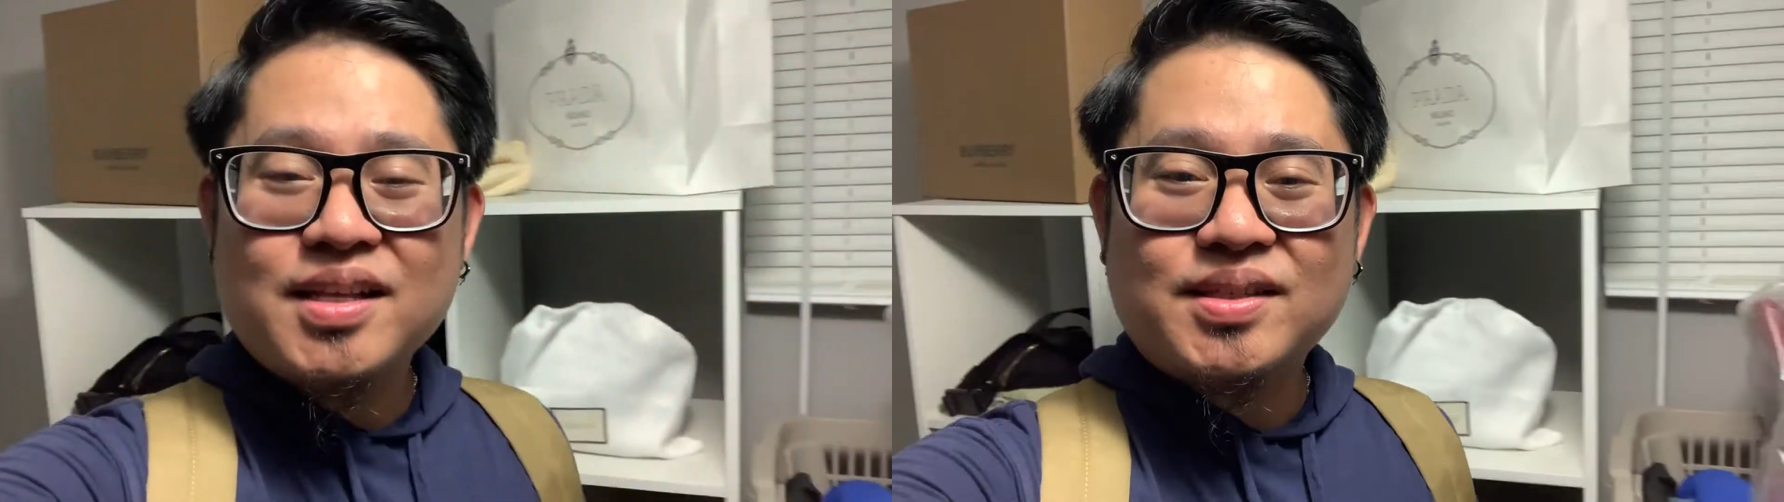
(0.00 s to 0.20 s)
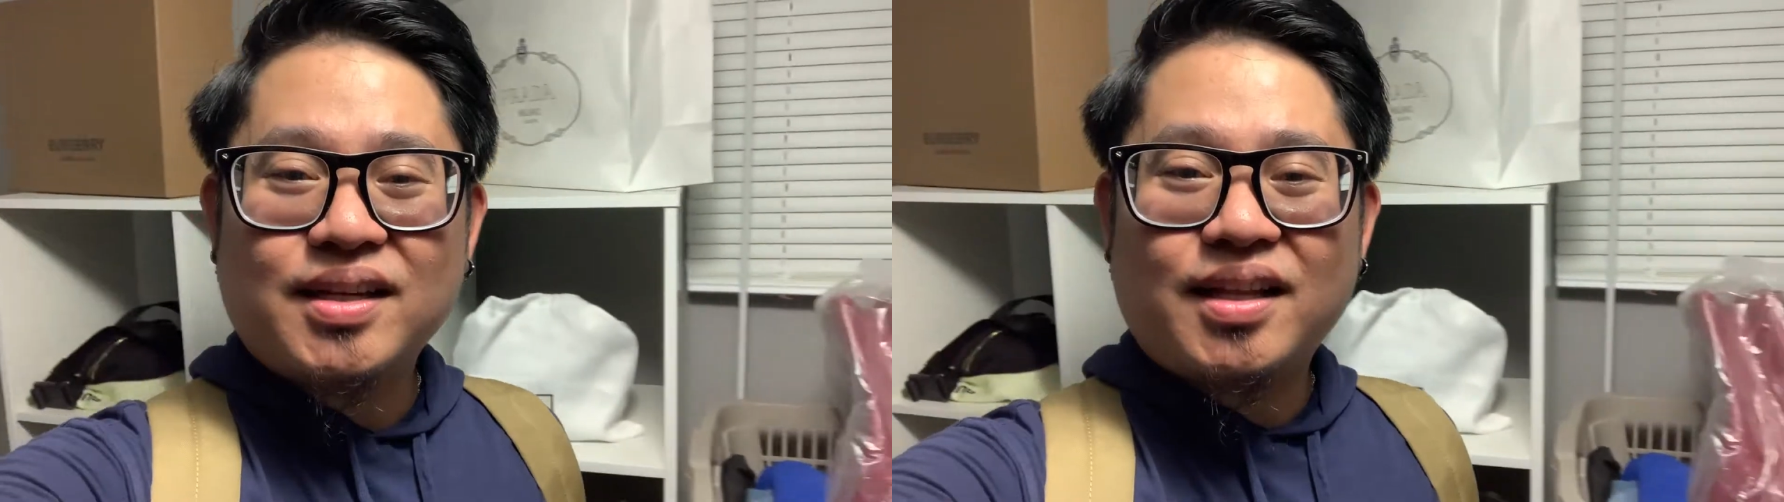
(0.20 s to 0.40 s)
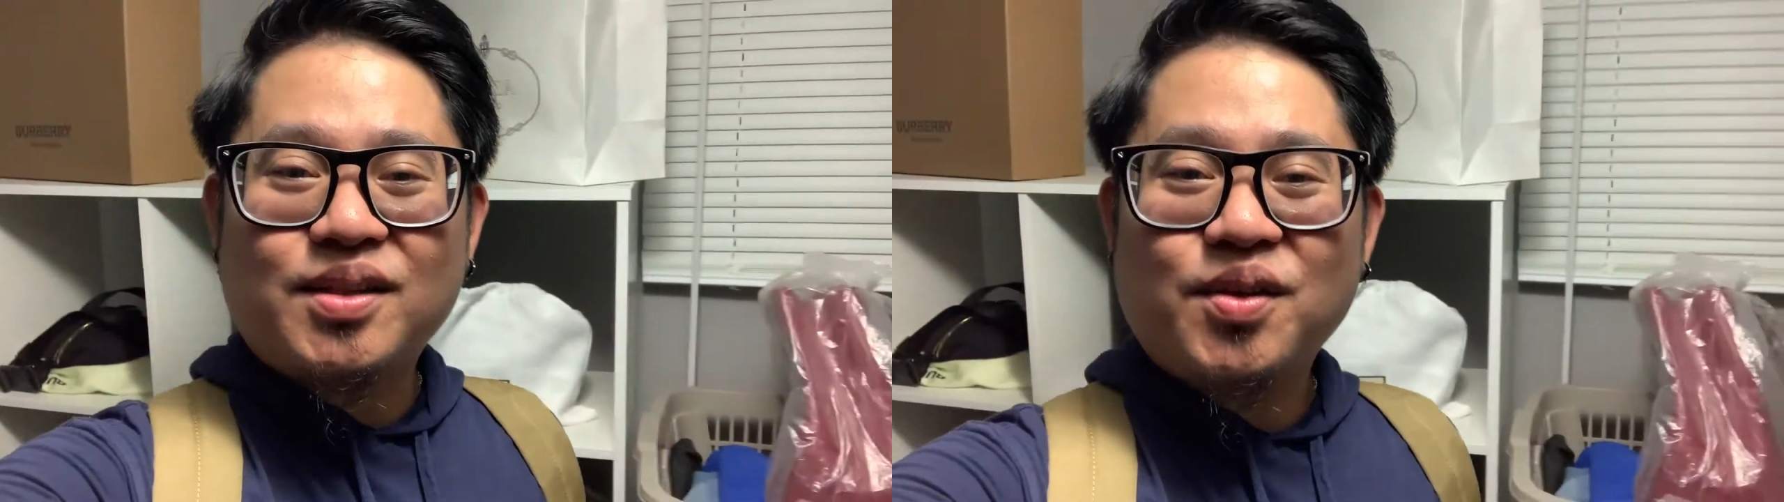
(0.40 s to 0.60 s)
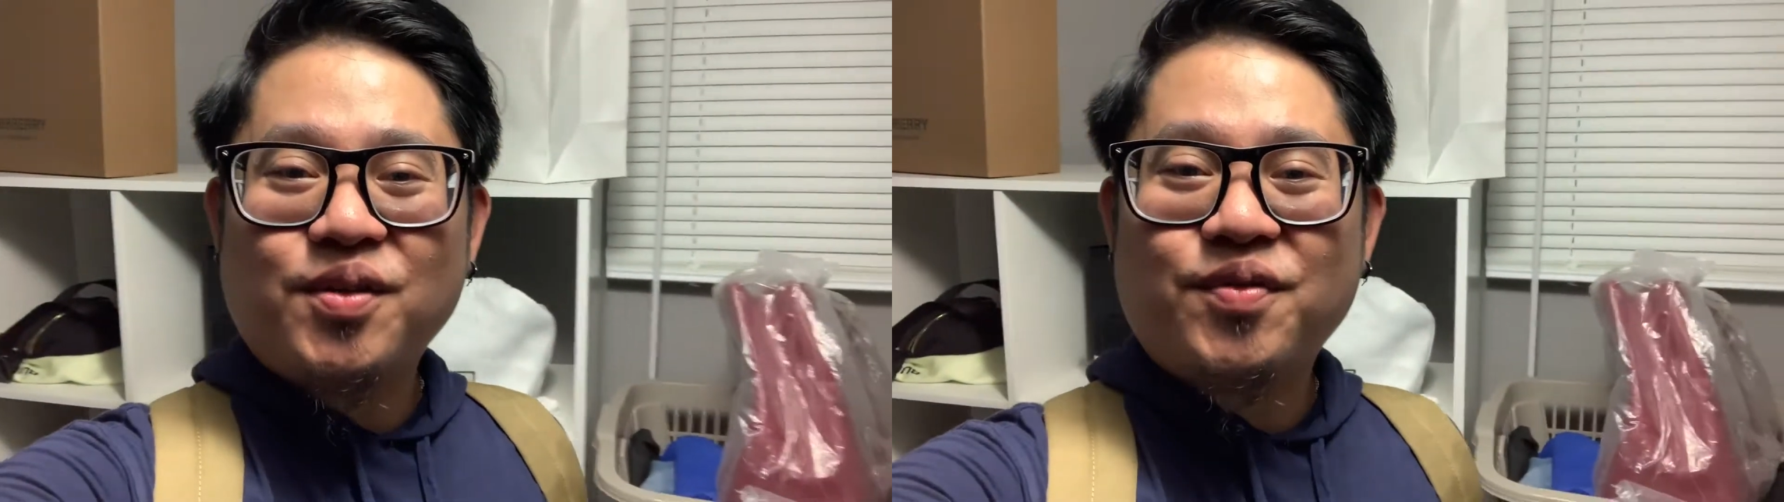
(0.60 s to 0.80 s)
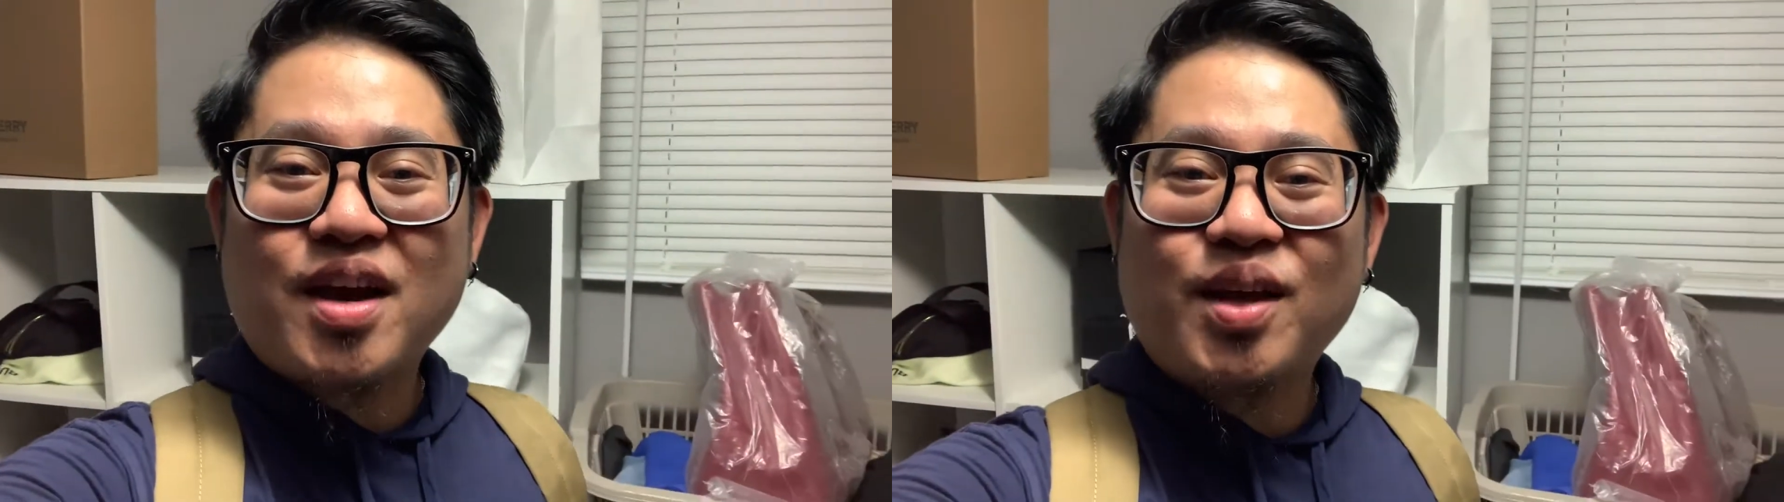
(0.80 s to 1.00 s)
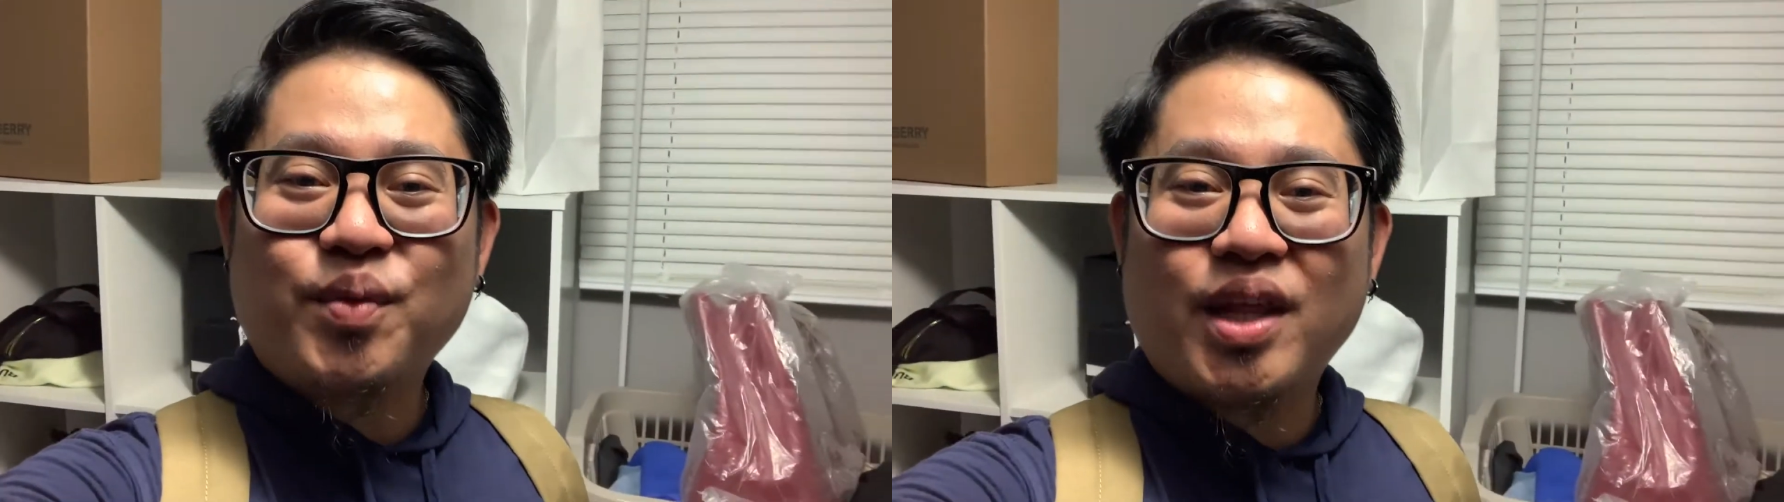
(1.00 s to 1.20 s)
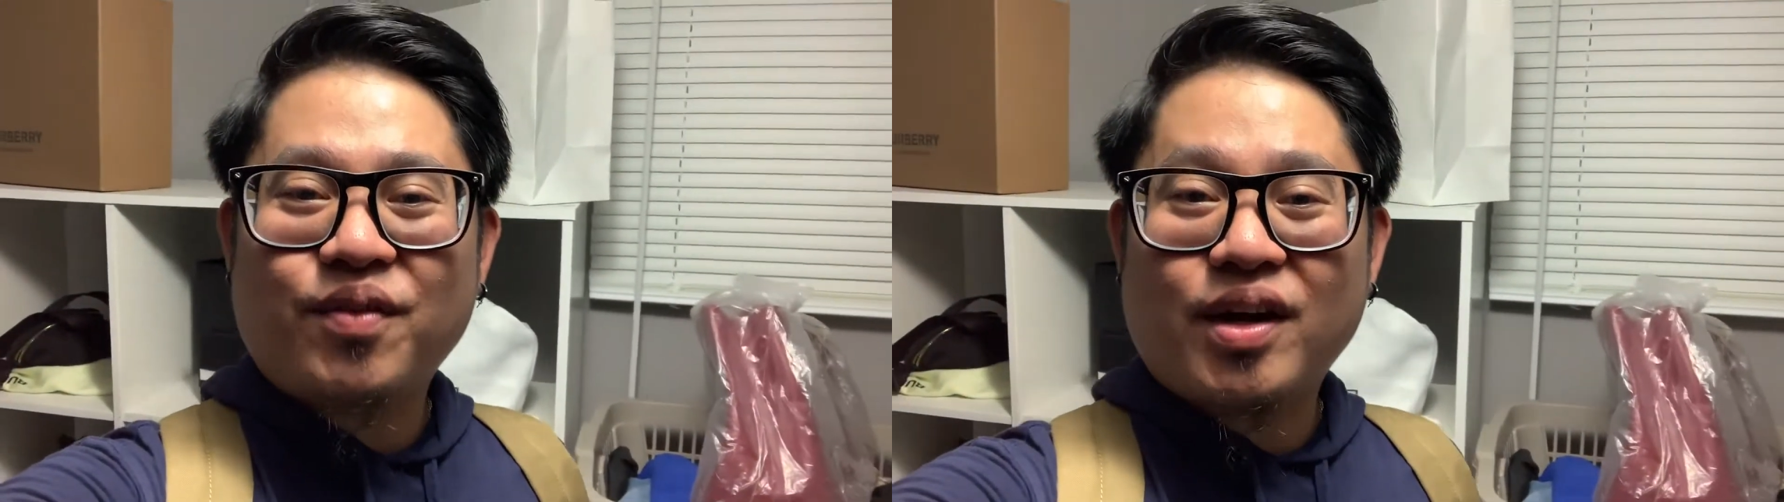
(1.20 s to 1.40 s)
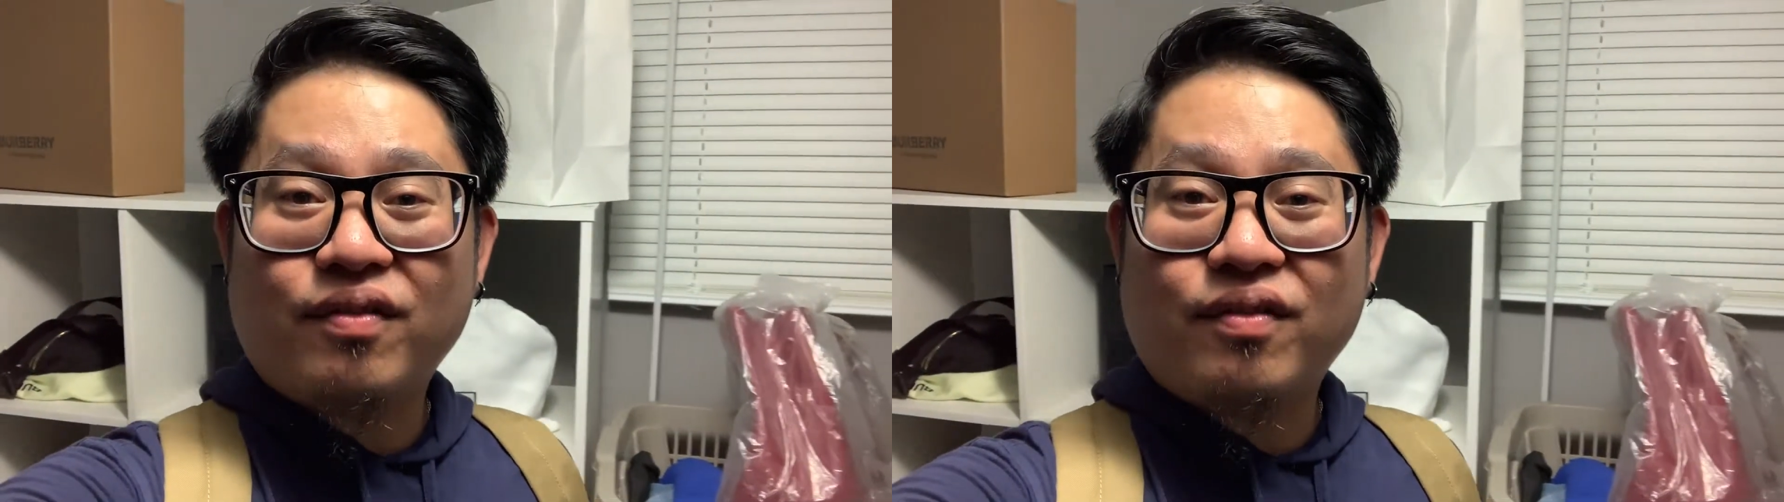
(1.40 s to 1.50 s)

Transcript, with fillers: to get notified whenever